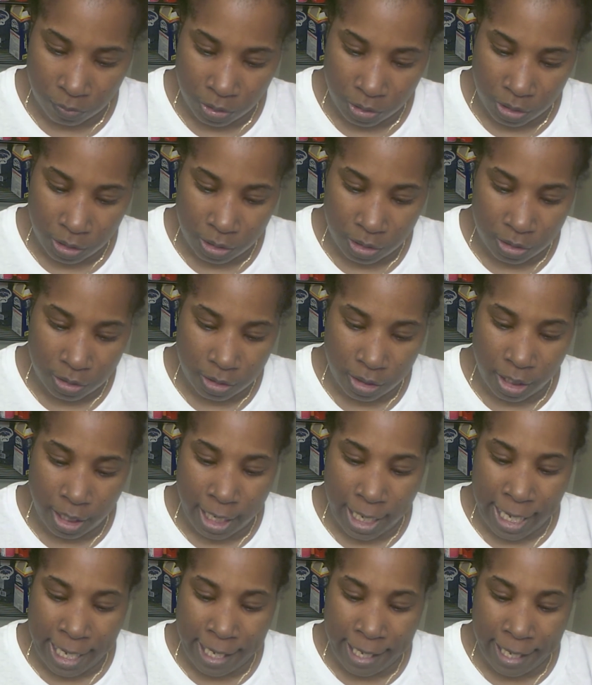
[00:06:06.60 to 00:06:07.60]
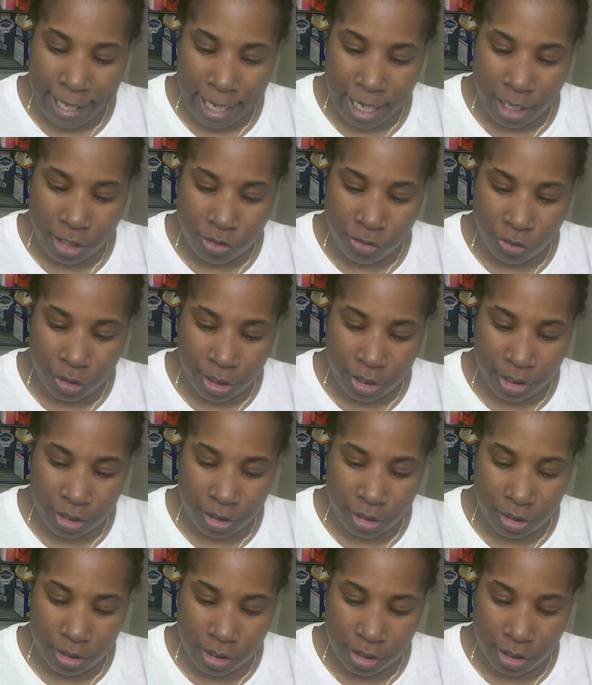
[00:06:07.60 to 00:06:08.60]
It said eye hydrating
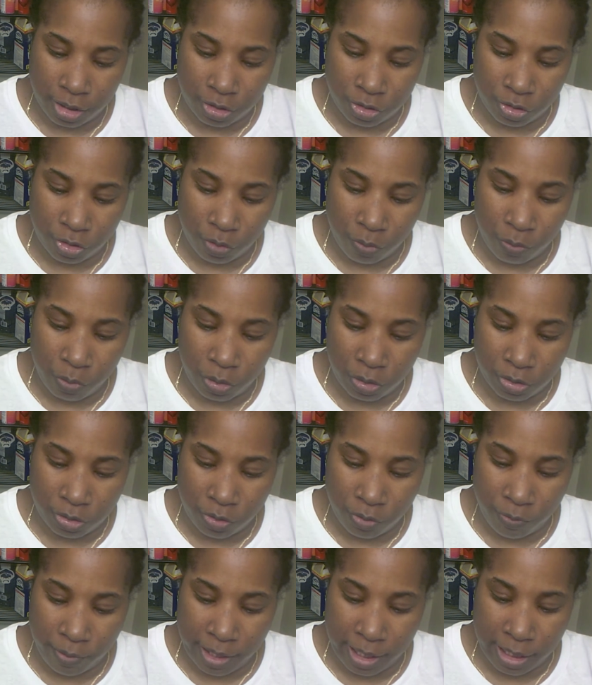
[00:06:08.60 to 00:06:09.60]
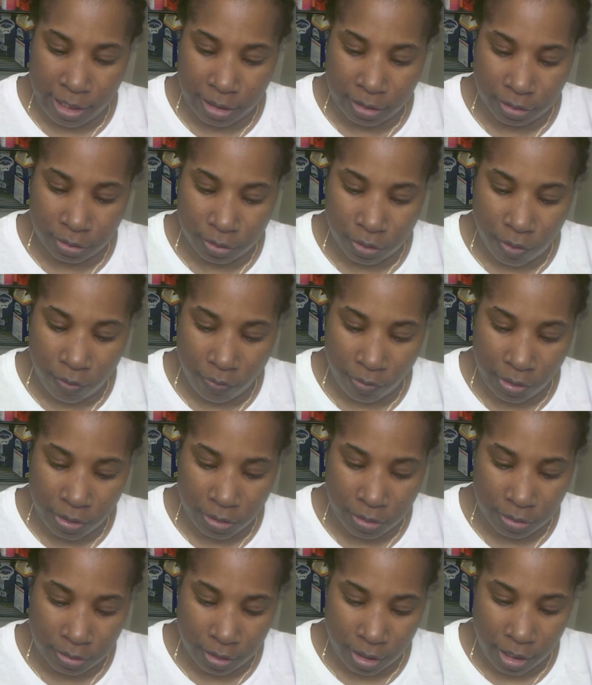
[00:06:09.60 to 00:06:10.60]
conditioner moisturizes,
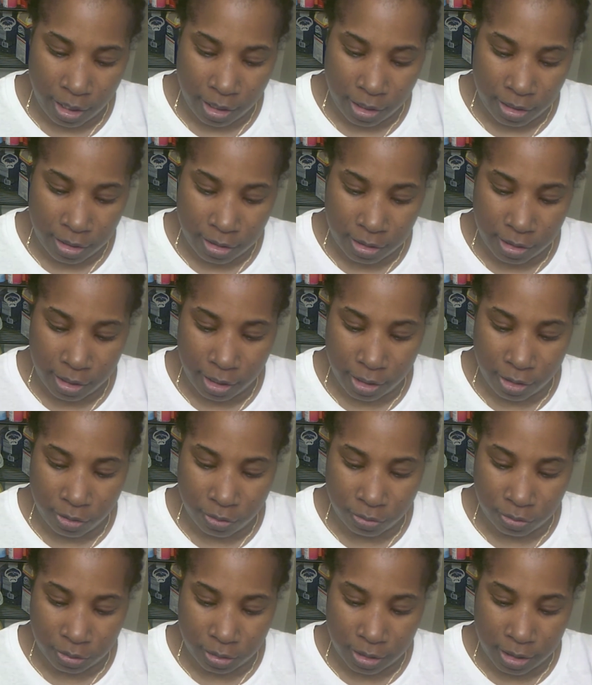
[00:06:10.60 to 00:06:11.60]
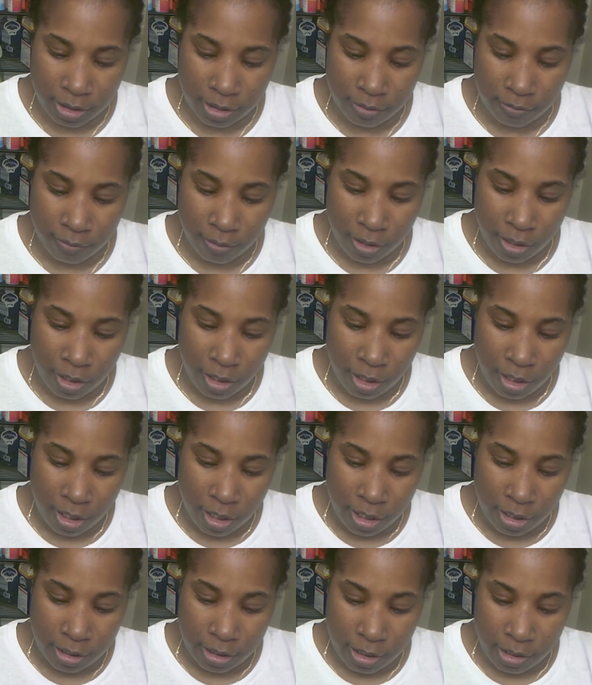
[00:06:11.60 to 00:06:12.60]
softens, and detangles,
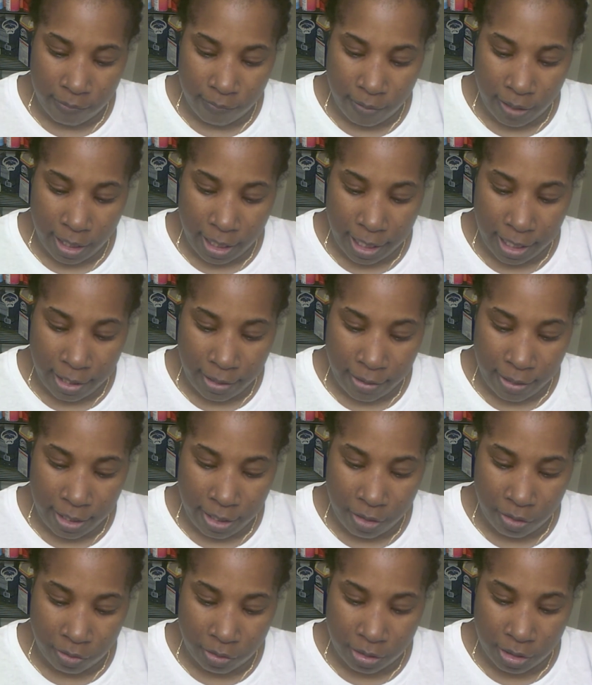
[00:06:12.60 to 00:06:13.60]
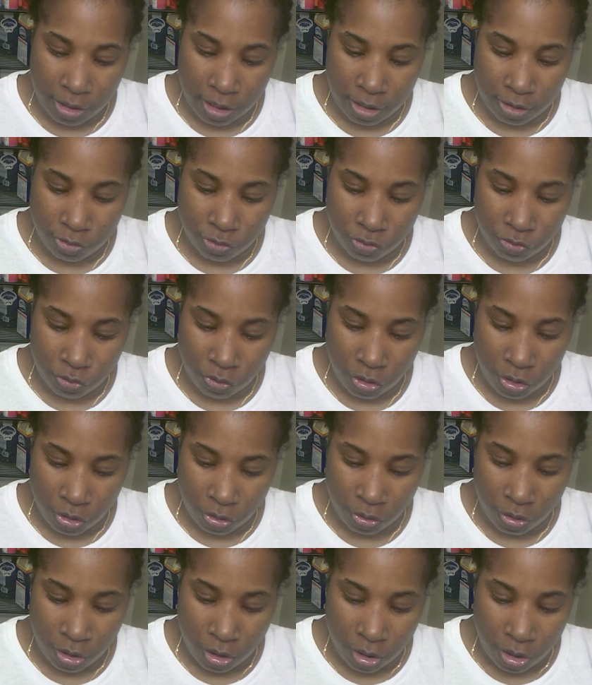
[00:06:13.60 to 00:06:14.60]
leaving hair healthy and strong.